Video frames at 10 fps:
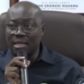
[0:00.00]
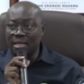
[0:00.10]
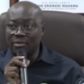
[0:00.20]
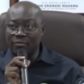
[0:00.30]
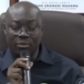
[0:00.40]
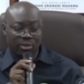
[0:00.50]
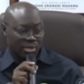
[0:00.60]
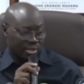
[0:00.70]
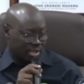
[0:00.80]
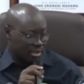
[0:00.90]
heavy fuel
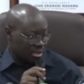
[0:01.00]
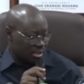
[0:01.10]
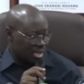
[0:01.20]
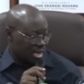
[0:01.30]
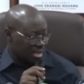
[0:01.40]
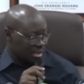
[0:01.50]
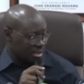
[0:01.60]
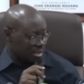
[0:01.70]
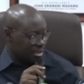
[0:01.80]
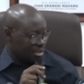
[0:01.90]
oils, and other
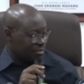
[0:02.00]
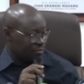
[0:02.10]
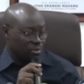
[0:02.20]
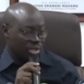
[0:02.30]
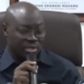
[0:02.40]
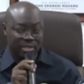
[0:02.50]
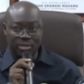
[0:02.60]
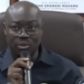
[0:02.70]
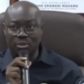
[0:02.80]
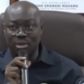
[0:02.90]
diesel fuel
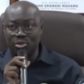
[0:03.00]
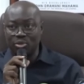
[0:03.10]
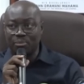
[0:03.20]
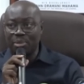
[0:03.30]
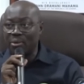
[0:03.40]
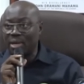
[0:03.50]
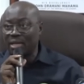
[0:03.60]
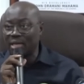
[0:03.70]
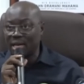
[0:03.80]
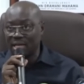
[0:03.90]
oils to be able to power
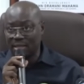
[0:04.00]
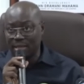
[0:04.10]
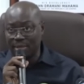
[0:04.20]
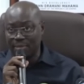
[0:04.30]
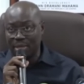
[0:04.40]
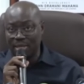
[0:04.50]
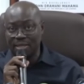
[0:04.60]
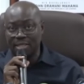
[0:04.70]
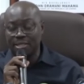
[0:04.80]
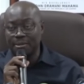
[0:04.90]
our thermal
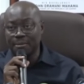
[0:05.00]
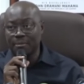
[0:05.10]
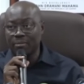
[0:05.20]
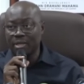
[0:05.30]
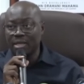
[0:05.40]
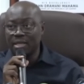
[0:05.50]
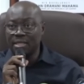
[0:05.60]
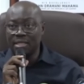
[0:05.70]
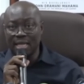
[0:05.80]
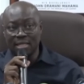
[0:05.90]
plants.
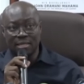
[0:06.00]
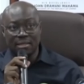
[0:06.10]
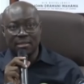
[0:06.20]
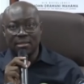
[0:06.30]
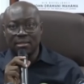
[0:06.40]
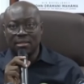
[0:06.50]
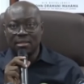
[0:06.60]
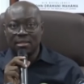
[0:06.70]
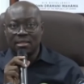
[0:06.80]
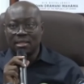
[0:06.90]
Yet,
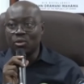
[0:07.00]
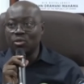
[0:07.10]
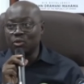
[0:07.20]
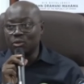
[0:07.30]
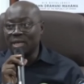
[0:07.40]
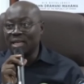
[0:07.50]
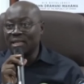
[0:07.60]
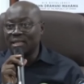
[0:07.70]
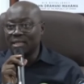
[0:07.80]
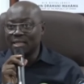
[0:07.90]
the consumer
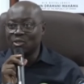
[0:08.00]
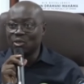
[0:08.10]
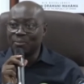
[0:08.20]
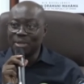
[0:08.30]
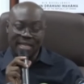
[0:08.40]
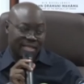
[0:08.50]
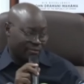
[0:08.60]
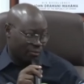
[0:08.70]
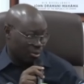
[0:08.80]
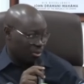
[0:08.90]
is not paying
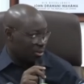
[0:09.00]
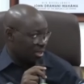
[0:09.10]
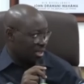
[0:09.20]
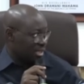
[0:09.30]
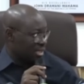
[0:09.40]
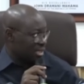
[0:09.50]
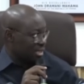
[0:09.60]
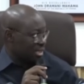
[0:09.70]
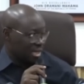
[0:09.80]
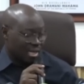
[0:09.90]
for this
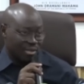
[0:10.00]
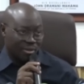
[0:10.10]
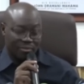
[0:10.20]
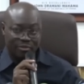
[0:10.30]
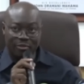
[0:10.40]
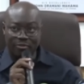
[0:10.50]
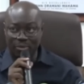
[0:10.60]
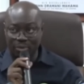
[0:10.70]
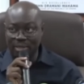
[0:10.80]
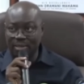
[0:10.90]
kind of
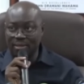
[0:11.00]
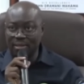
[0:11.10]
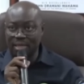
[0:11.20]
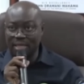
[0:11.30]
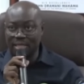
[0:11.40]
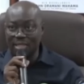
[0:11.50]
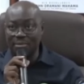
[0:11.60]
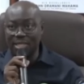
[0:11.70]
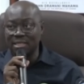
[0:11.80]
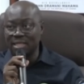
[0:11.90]
fuel. And it
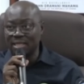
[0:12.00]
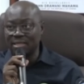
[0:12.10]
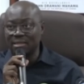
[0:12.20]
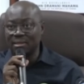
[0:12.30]
means that